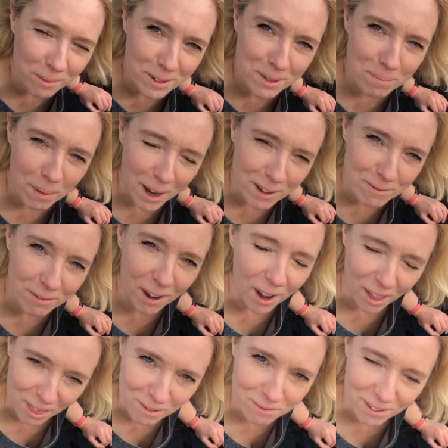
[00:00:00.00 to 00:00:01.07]
was by
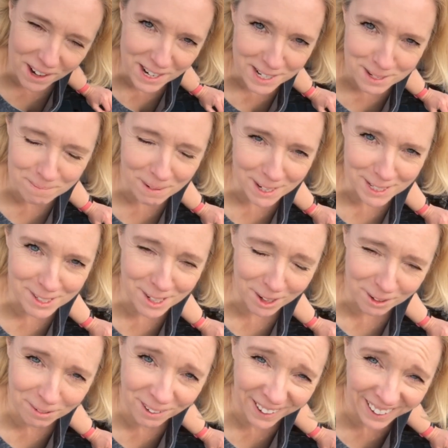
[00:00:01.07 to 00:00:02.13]
far the funnest bit so
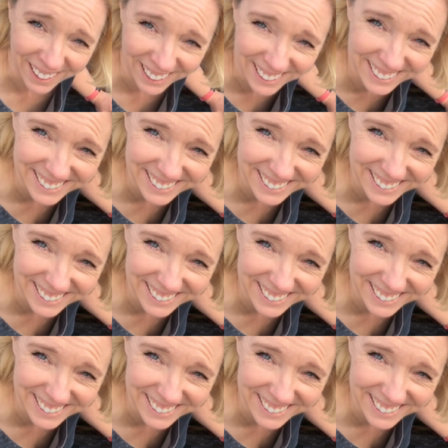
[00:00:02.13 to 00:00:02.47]
far.